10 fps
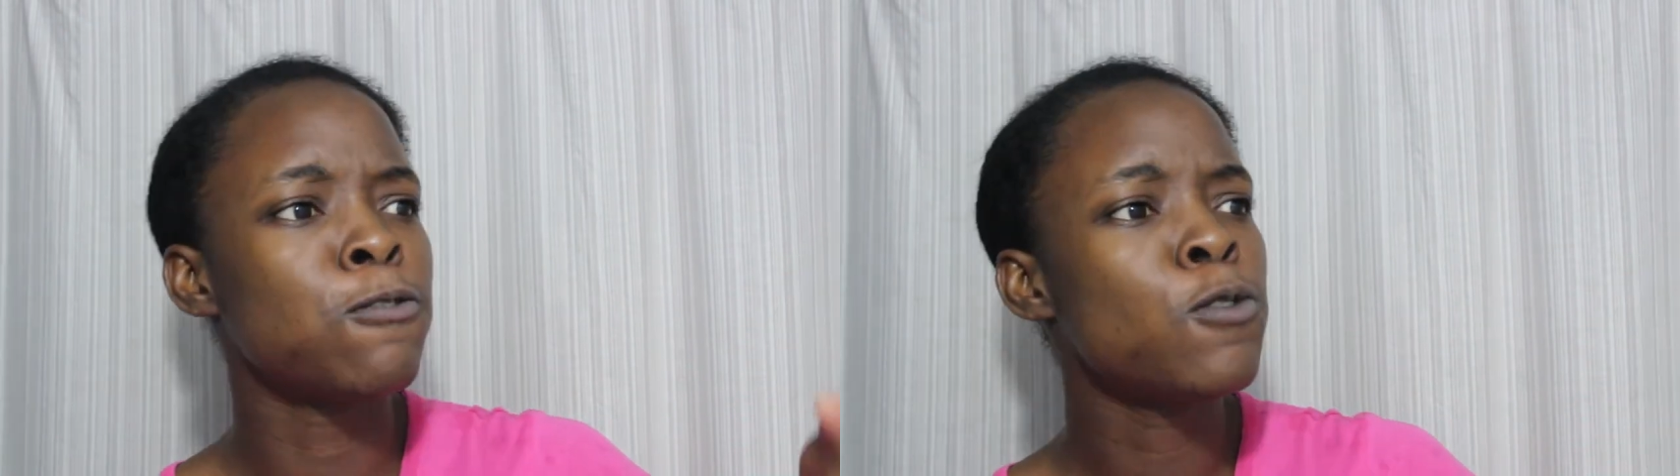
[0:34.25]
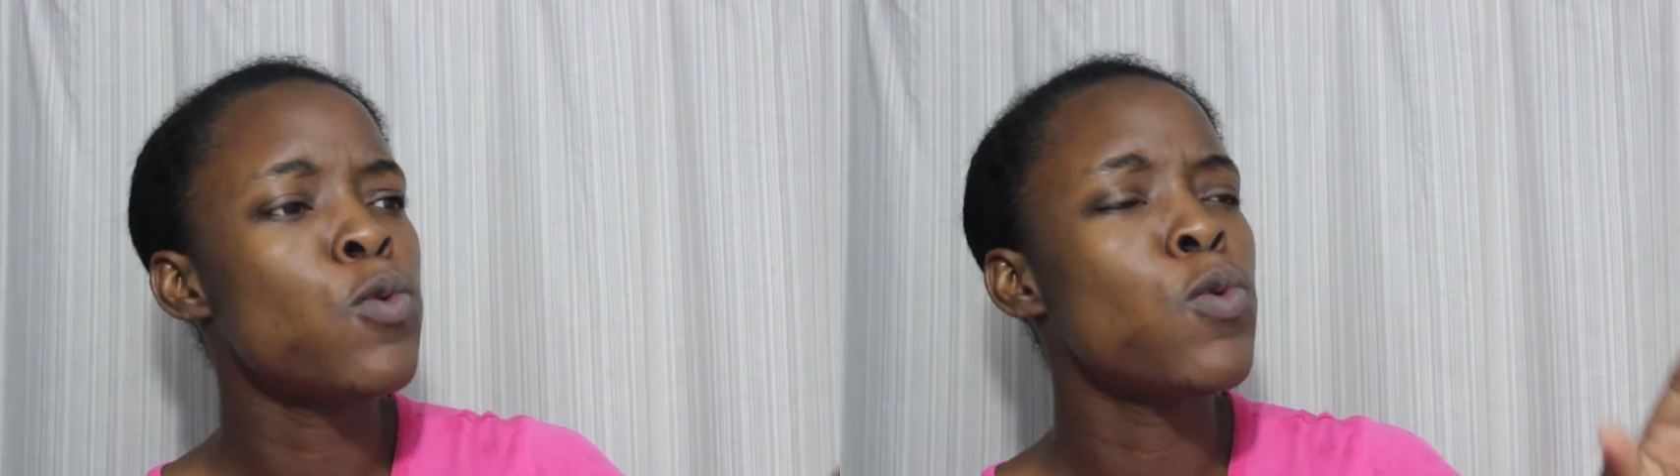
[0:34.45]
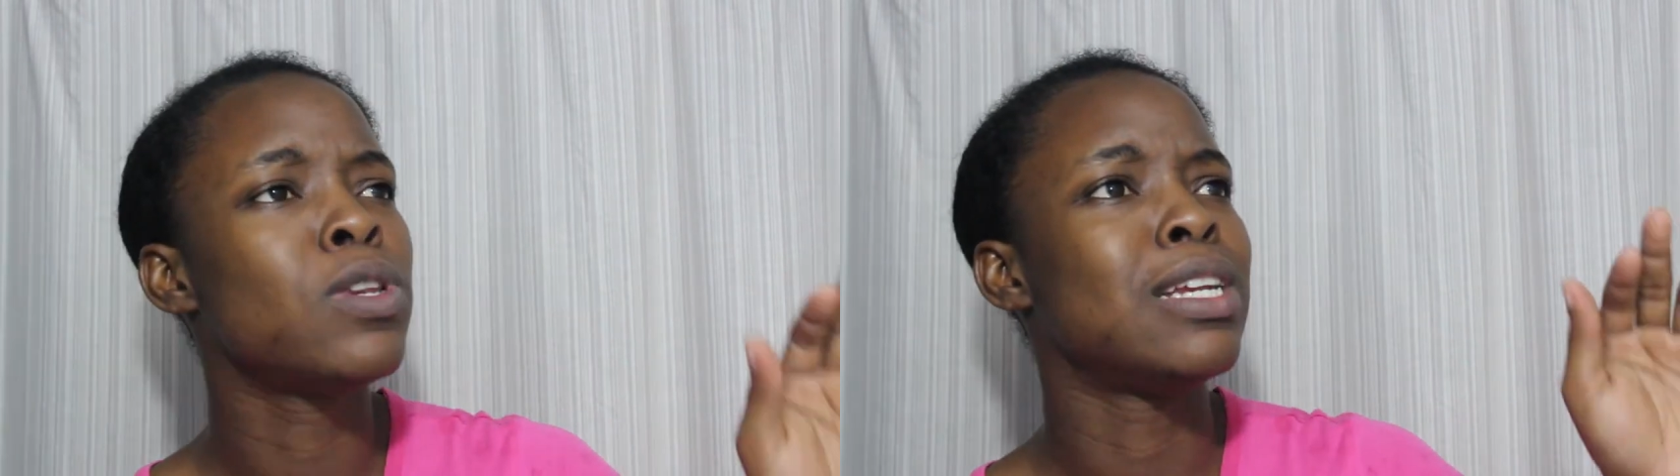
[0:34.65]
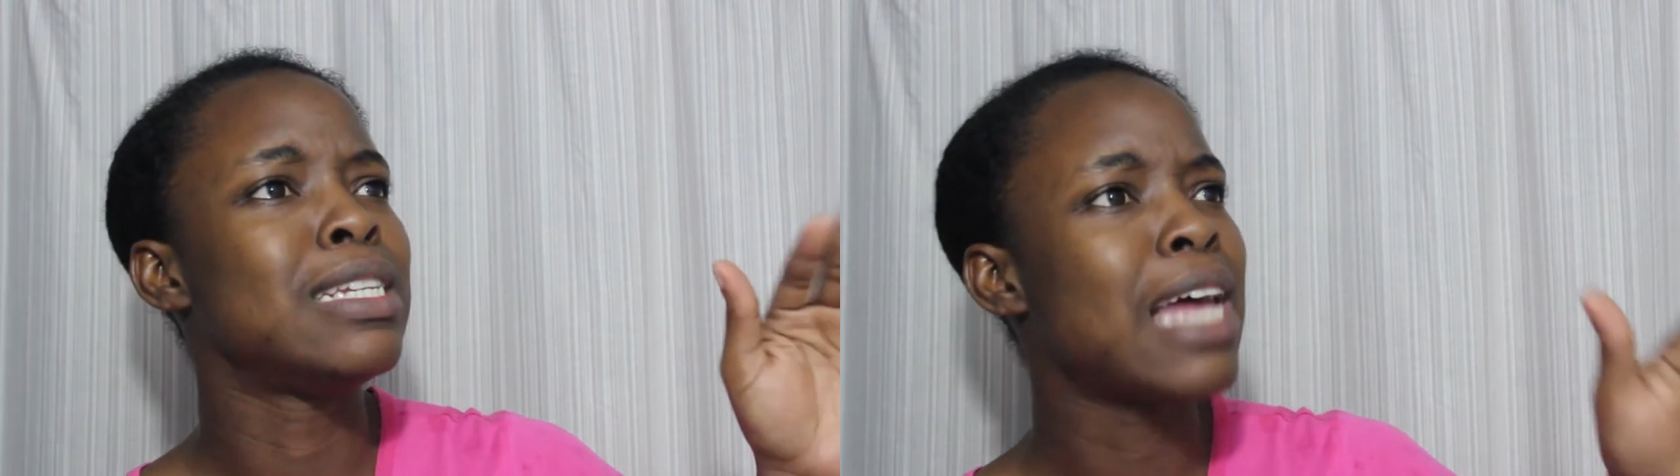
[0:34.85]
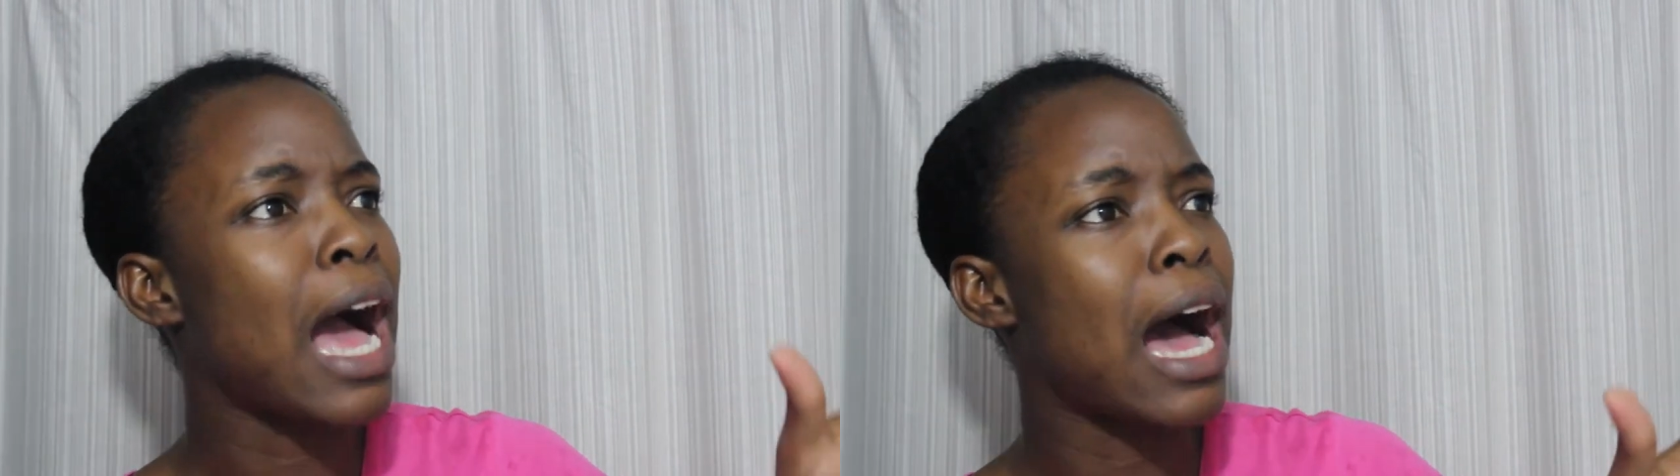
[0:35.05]
food, the
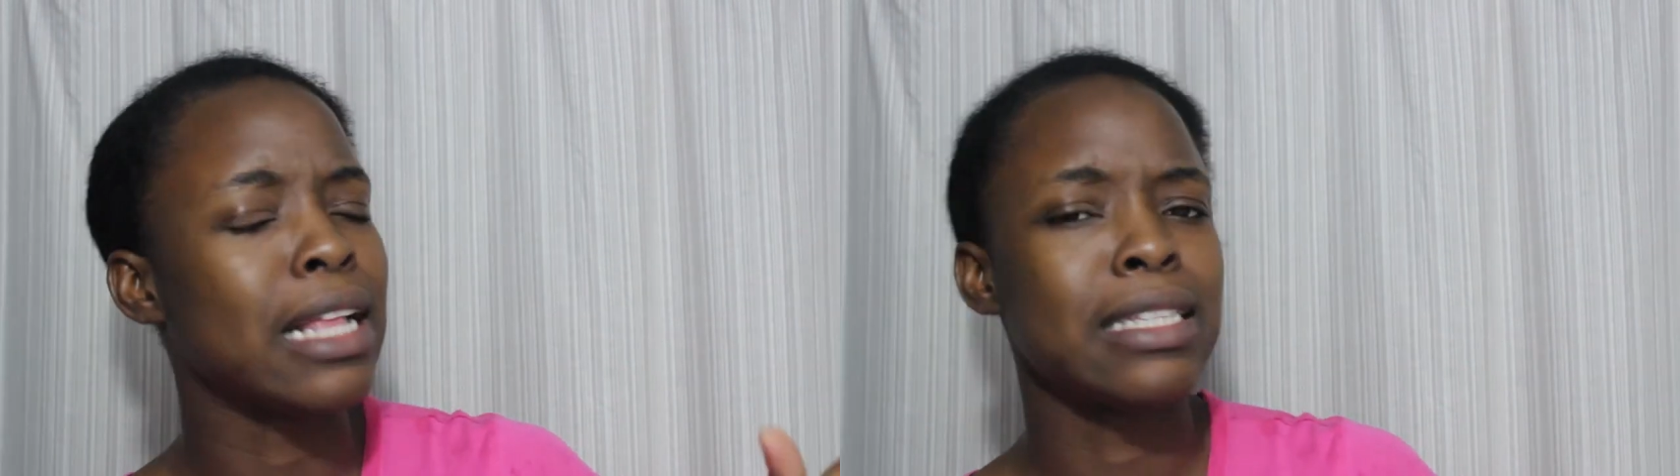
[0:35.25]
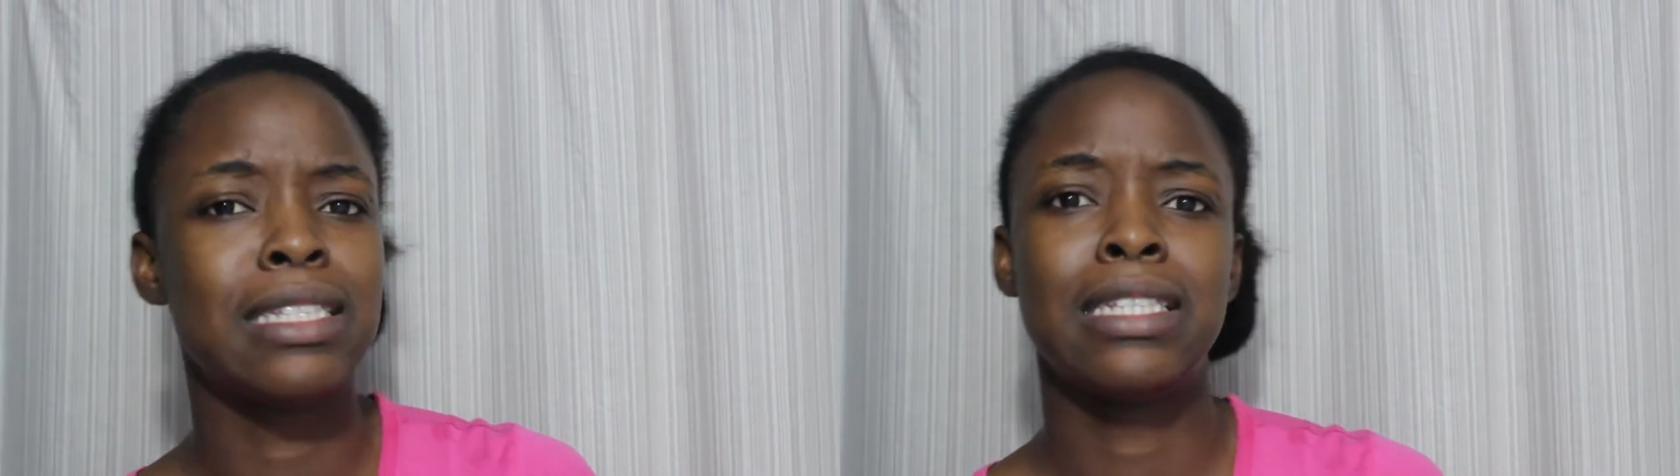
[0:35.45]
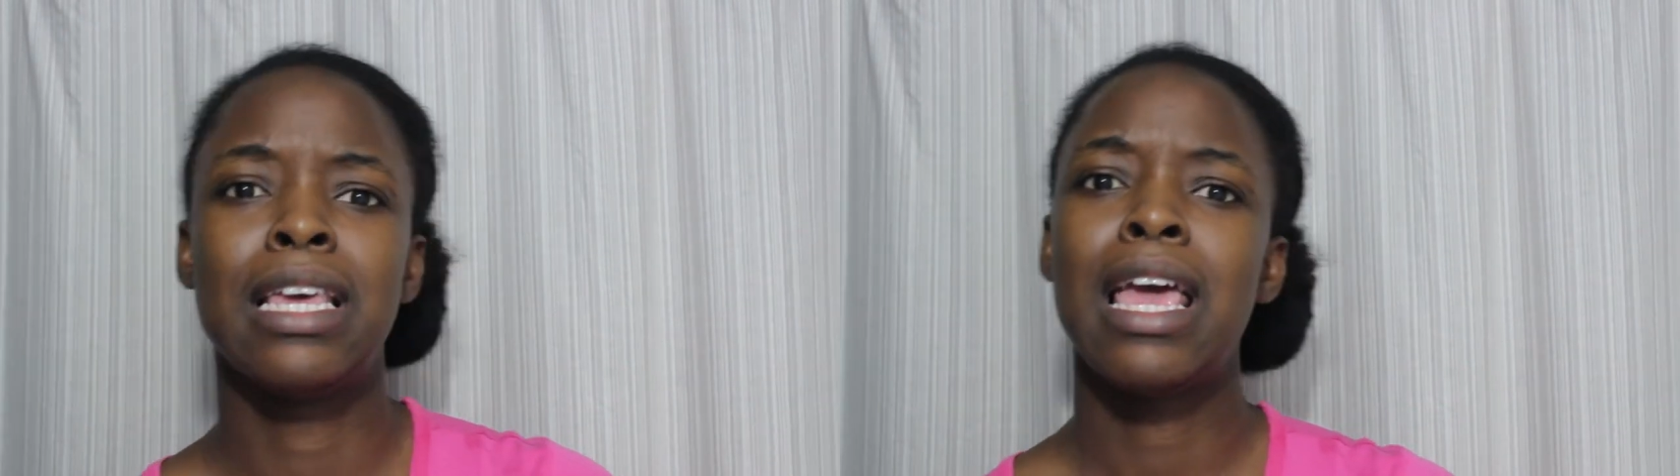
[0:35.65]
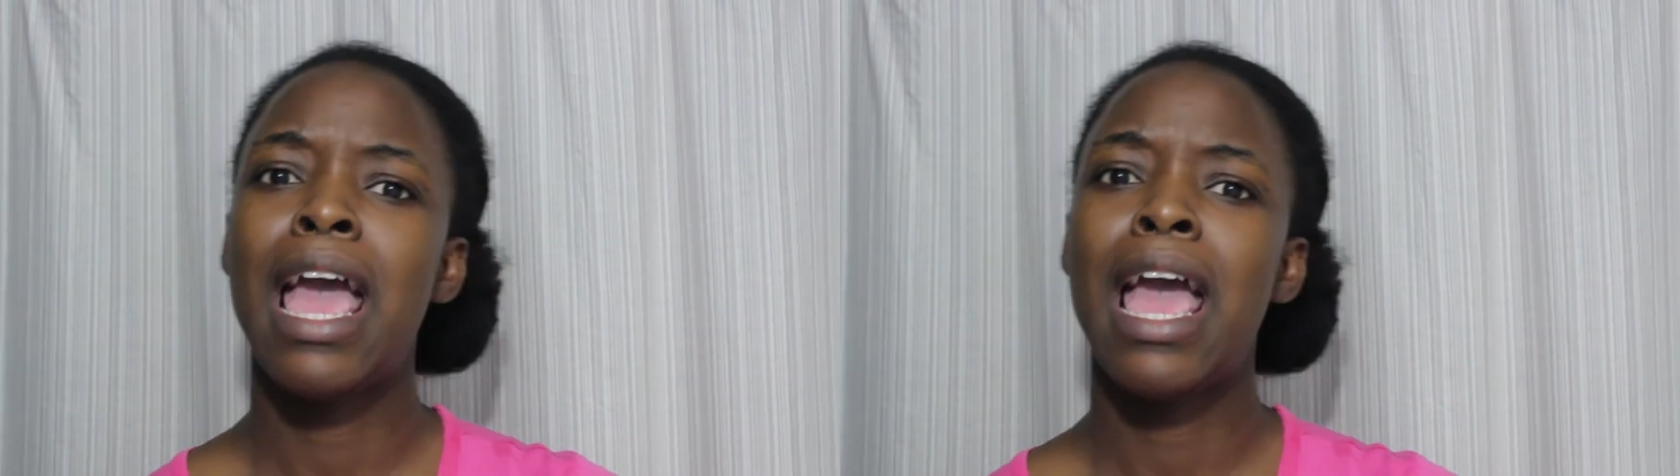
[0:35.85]
dance,